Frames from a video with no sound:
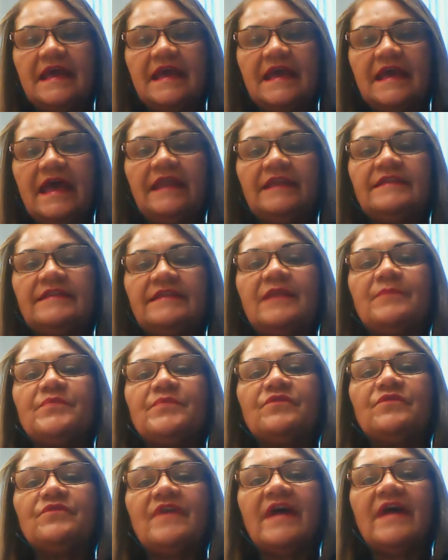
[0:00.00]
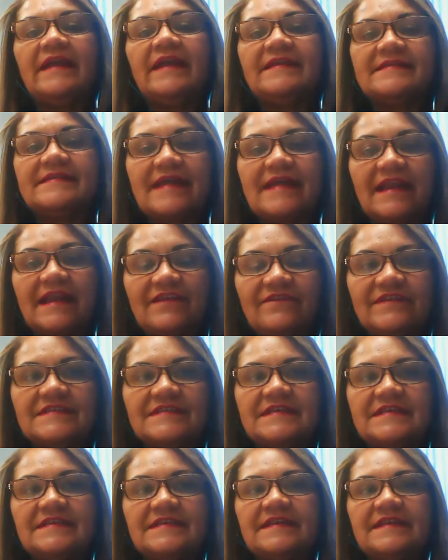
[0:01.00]
and then provide
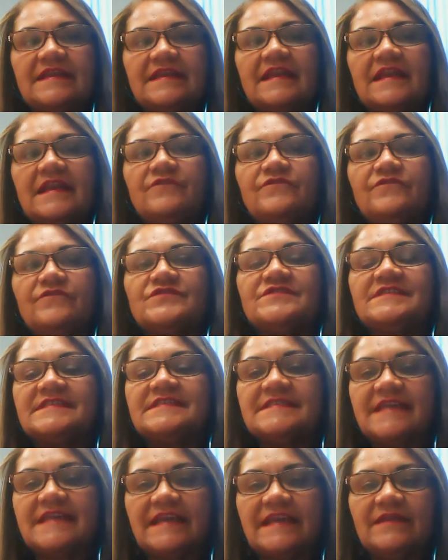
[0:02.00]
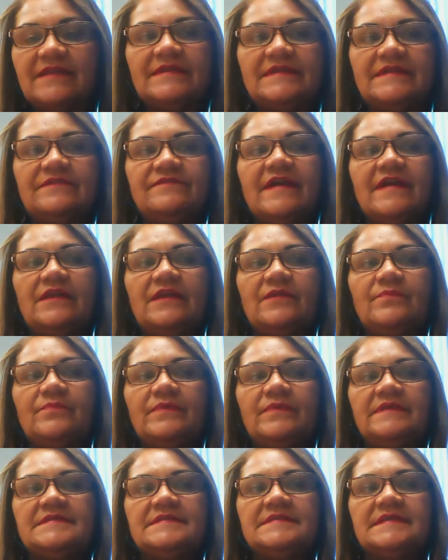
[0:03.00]
relevant curricula for sustainable
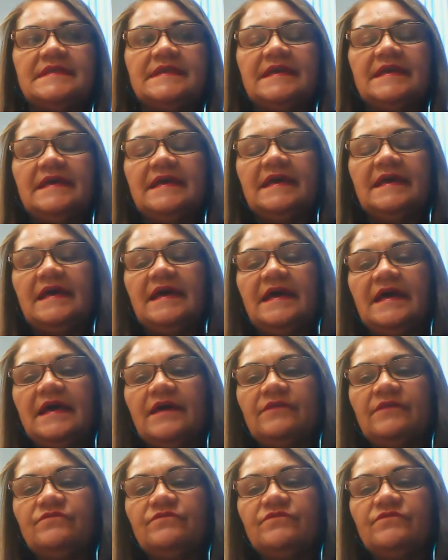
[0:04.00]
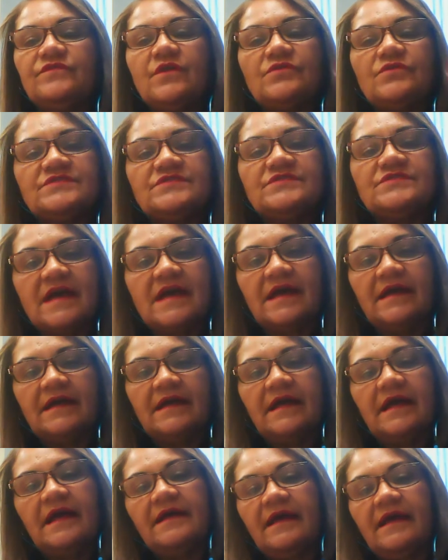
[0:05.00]
development. Those are
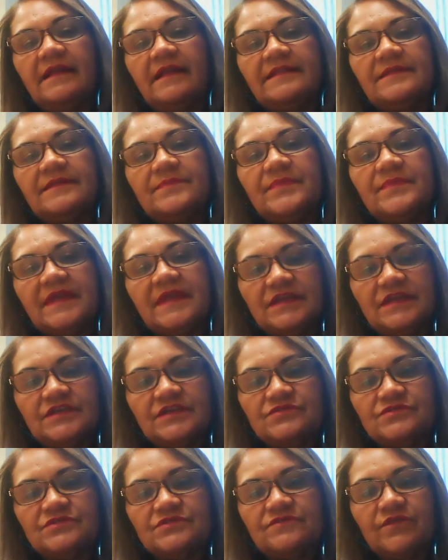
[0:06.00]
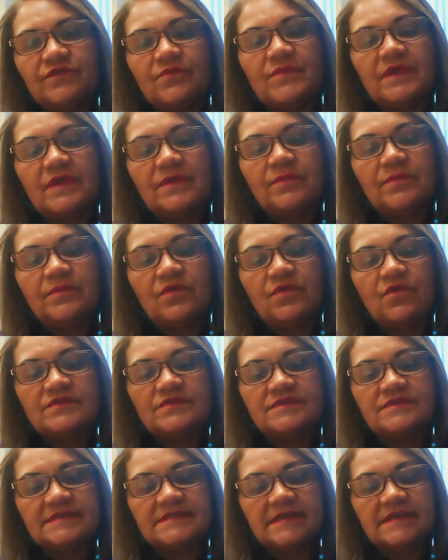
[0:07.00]
the big issues for me,
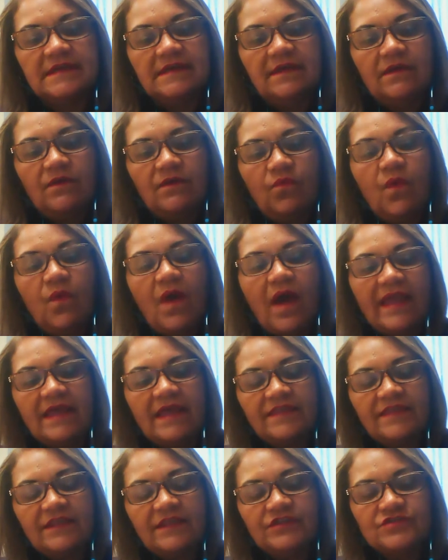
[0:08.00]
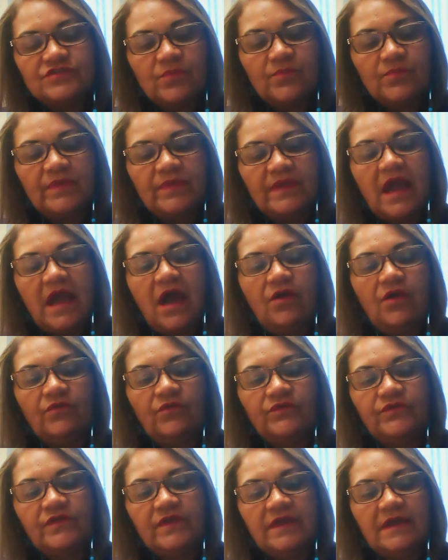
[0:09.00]
because why are they dropping out?